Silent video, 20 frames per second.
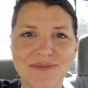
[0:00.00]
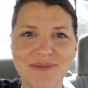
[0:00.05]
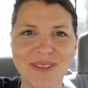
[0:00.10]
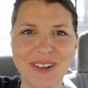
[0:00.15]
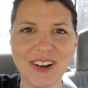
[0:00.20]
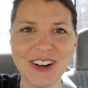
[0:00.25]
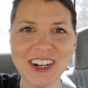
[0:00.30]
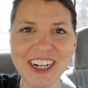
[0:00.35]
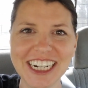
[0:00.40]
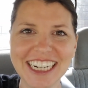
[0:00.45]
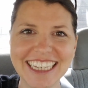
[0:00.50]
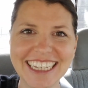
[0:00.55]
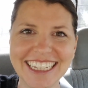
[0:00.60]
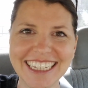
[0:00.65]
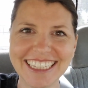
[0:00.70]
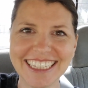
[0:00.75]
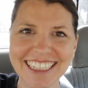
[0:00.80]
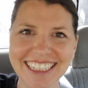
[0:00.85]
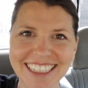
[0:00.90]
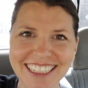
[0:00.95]

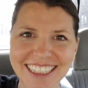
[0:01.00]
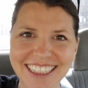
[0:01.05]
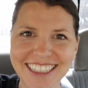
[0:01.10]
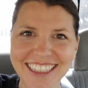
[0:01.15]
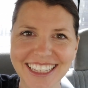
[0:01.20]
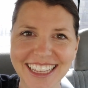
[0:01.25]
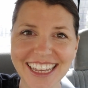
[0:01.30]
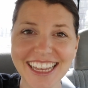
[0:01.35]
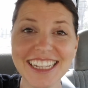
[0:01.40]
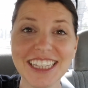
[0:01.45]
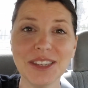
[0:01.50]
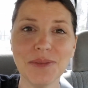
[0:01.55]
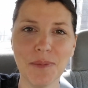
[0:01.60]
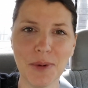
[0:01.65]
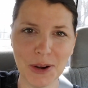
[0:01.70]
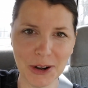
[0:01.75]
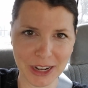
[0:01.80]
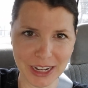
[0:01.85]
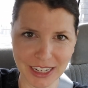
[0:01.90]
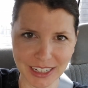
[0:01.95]
morning. It's
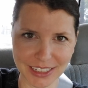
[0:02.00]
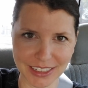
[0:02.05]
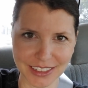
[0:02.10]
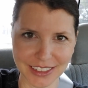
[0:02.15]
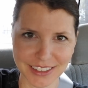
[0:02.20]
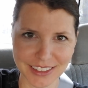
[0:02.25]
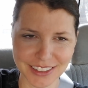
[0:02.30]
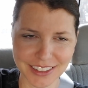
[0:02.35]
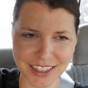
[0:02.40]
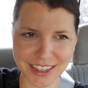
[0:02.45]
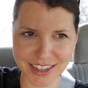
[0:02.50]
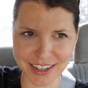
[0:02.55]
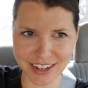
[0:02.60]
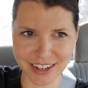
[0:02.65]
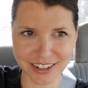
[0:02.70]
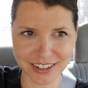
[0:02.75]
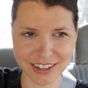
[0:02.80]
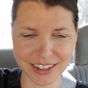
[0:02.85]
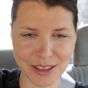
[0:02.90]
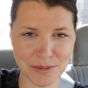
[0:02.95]
morning
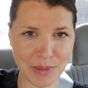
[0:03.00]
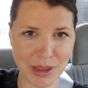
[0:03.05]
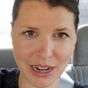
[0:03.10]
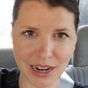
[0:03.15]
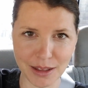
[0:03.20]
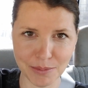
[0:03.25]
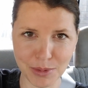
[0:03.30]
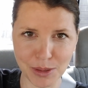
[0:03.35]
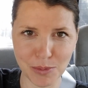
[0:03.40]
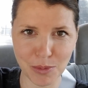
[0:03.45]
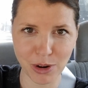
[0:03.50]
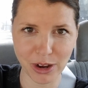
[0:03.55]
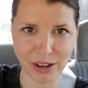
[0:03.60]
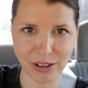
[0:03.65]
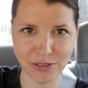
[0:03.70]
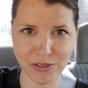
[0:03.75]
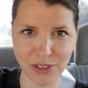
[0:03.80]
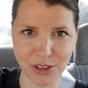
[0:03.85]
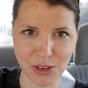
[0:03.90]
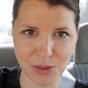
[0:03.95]
here. It may not be
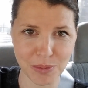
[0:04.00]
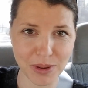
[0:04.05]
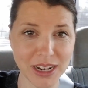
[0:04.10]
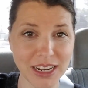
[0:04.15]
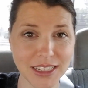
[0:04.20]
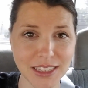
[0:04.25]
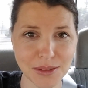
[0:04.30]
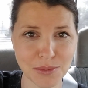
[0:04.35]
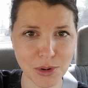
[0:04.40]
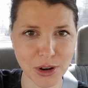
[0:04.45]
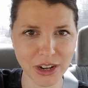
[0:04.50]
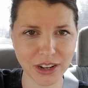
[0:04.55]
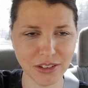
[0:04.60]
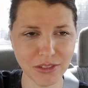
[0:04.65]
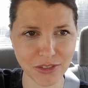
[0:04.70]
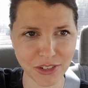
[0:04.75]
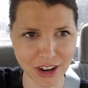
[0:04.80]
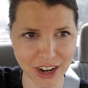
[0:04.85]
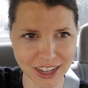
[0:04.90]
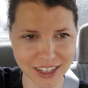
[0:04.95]
morning for you, but it's morning for